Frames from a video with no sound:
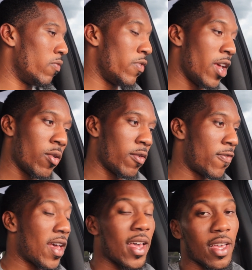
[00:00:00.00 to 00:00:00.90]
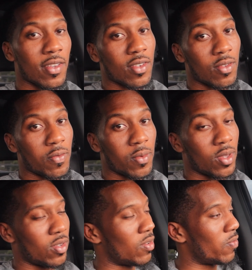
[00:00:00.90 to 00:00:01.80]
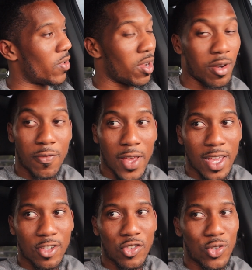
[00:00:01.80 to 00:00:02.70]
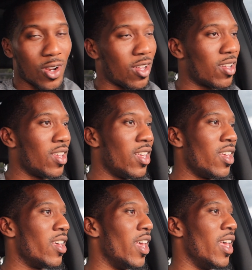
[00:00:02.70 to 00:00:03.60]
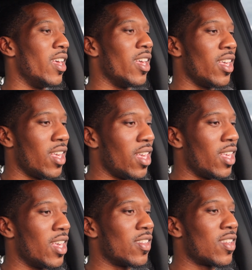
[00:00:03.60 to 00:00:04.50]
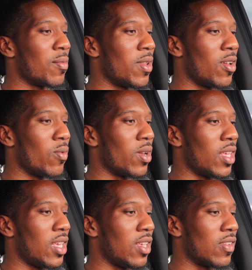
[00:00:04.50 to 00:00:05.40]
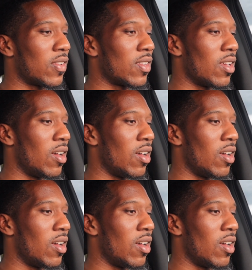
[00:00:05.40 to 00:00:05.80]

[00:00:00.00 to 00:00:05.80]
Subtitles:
Very fast. It's a very fast truck. It gets up there with ease.